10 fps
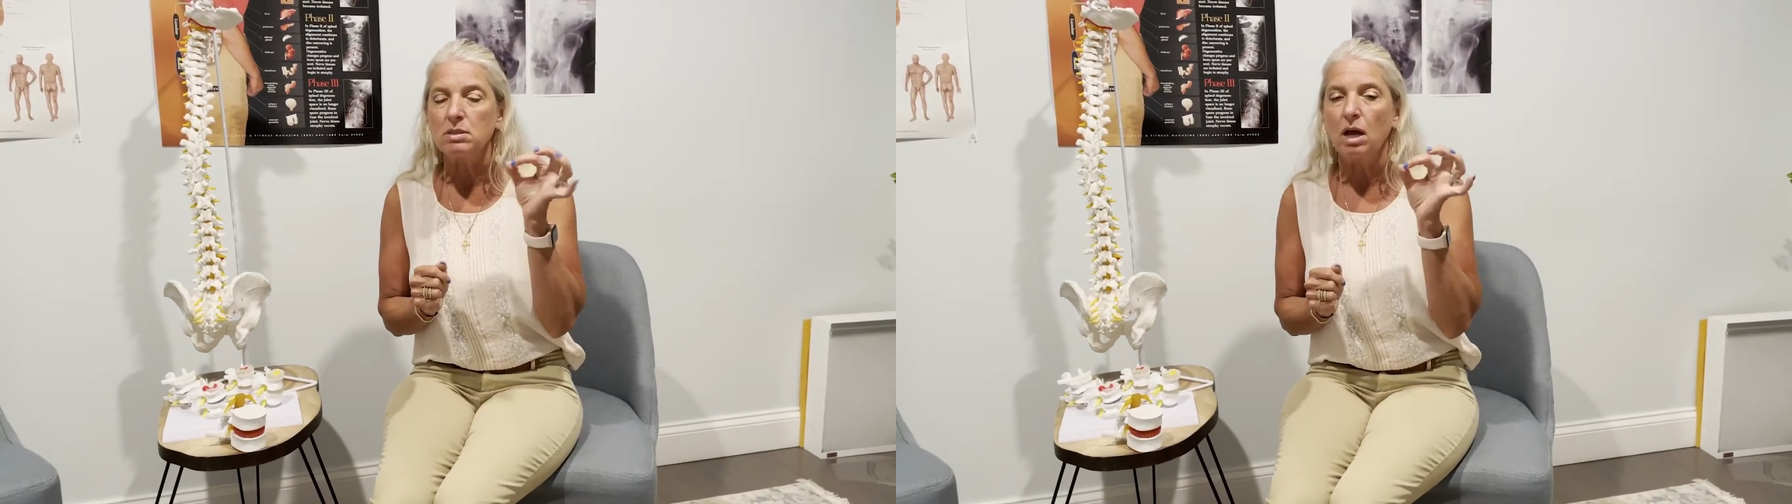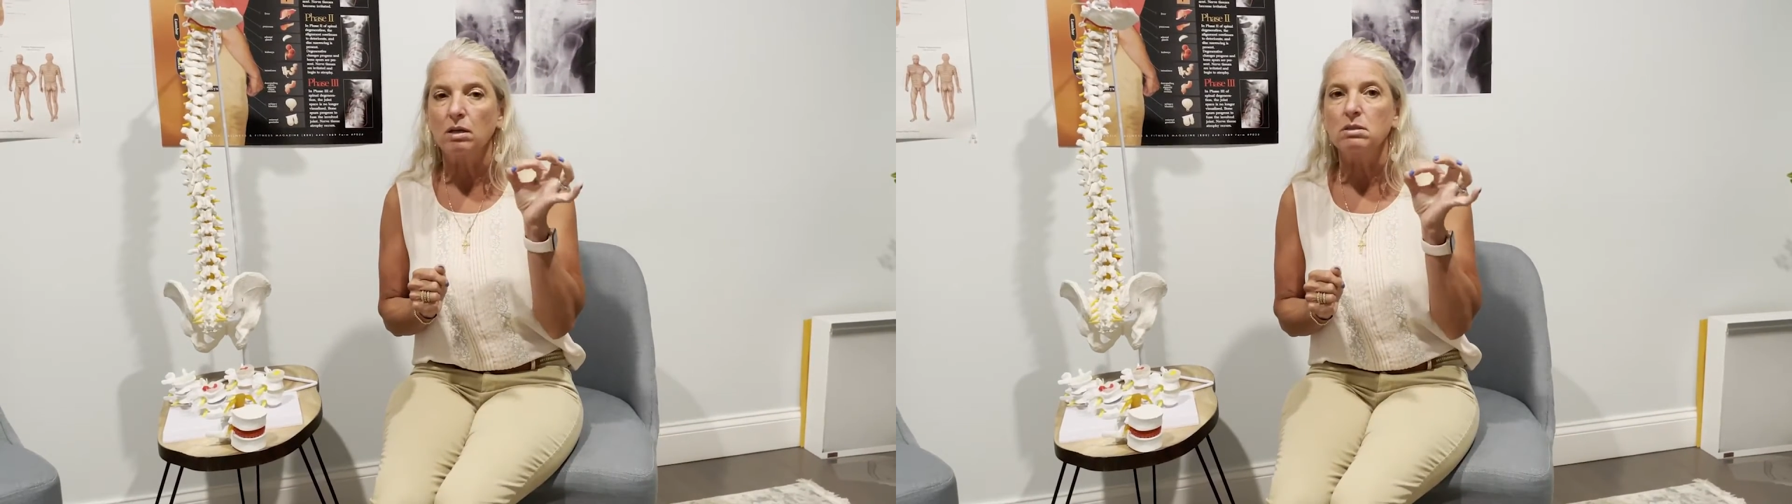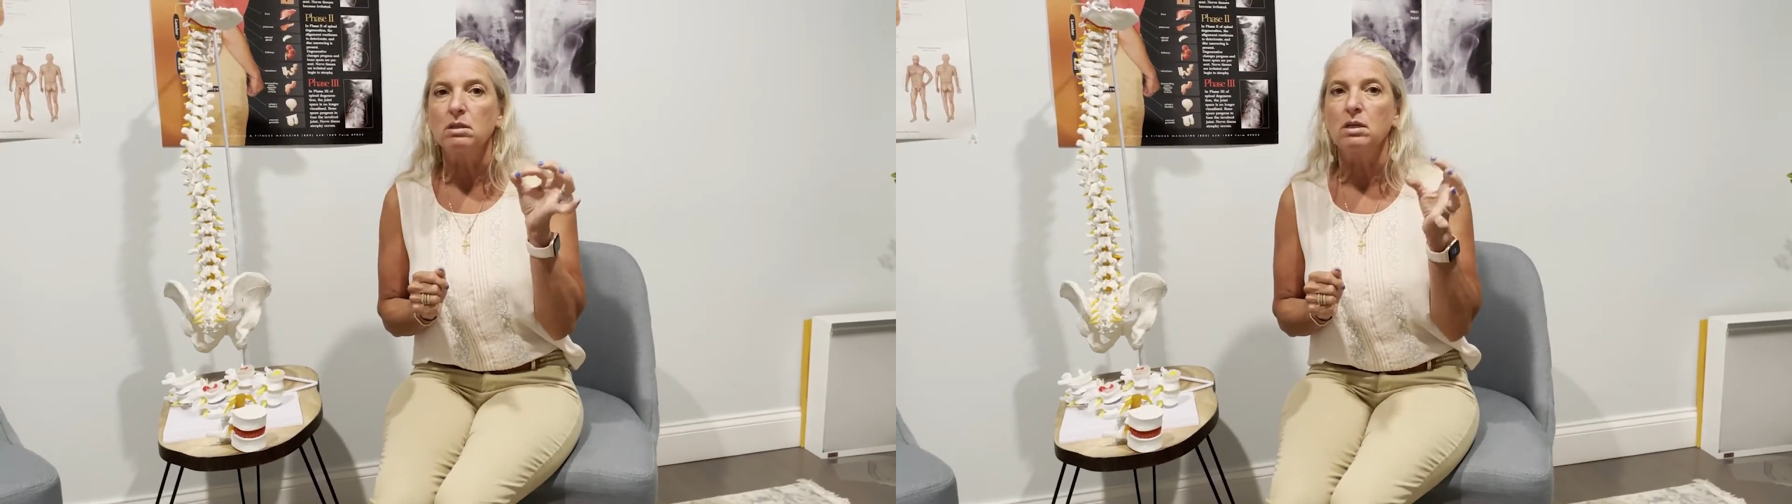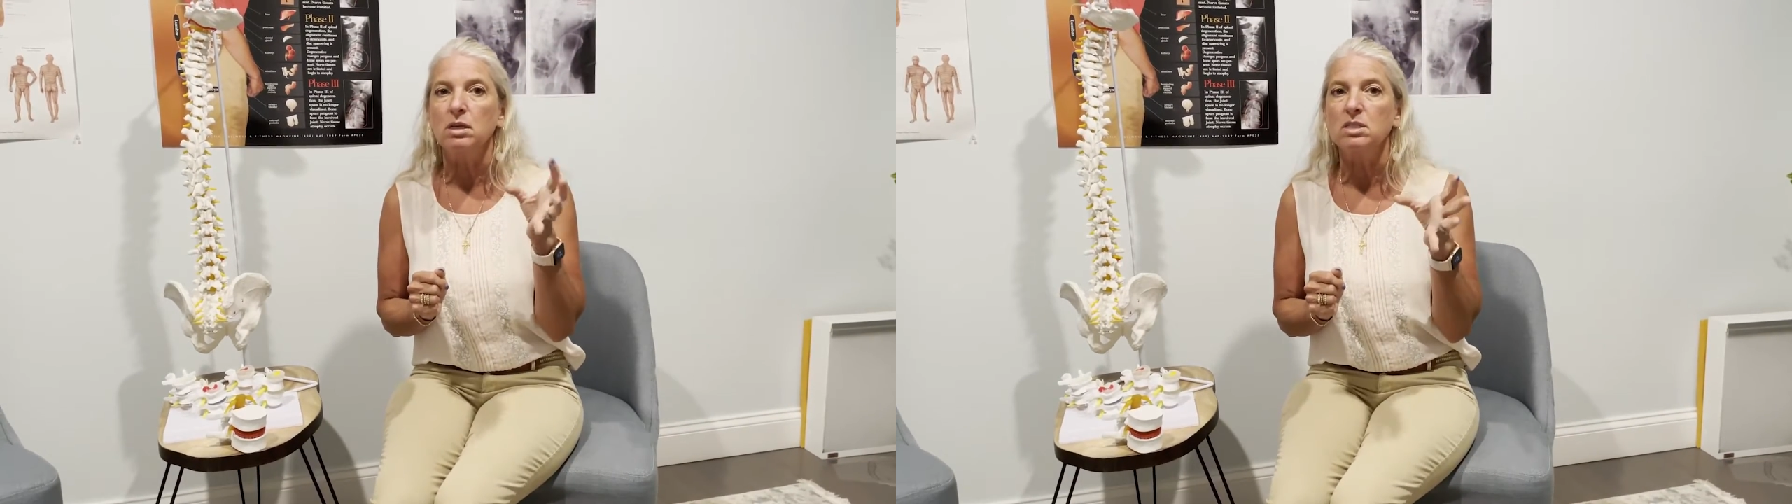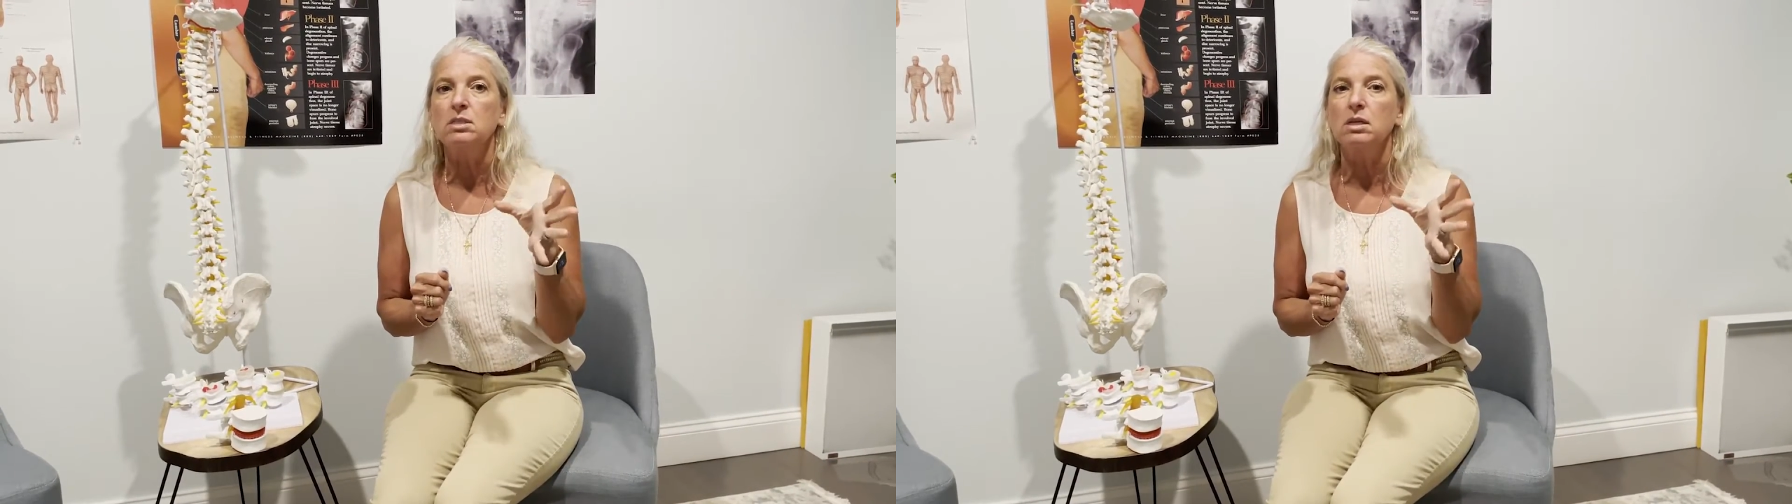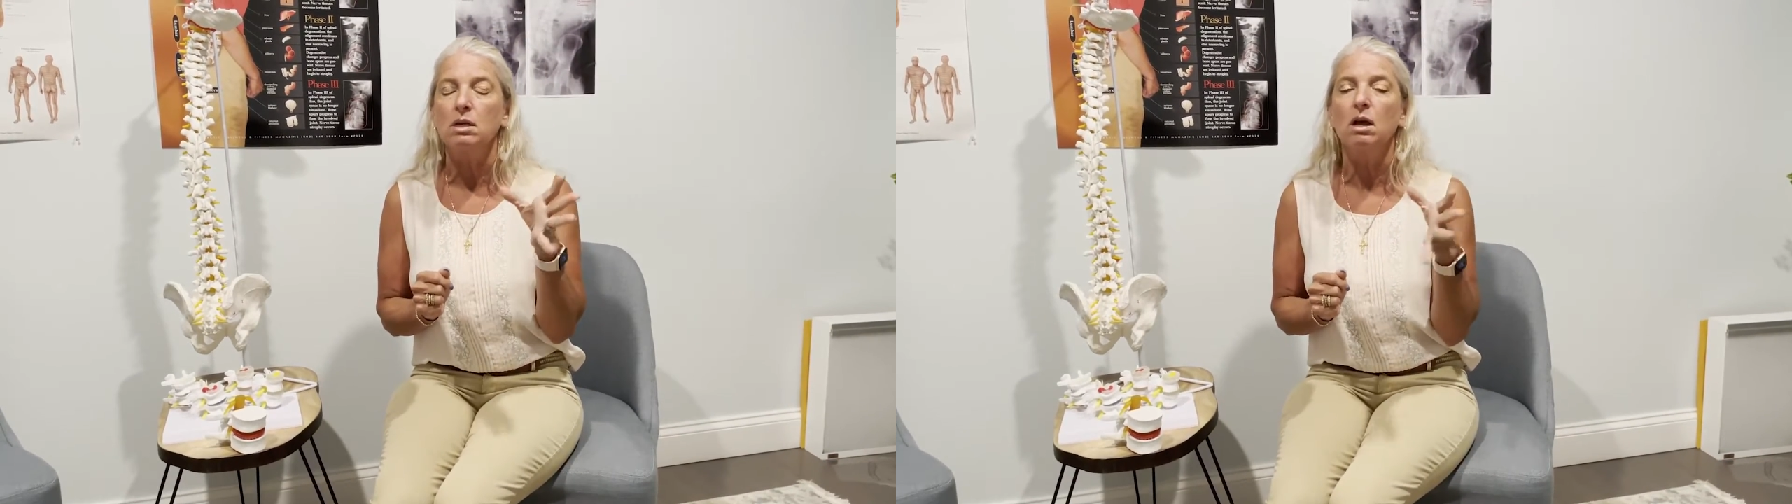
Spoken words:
dialed in and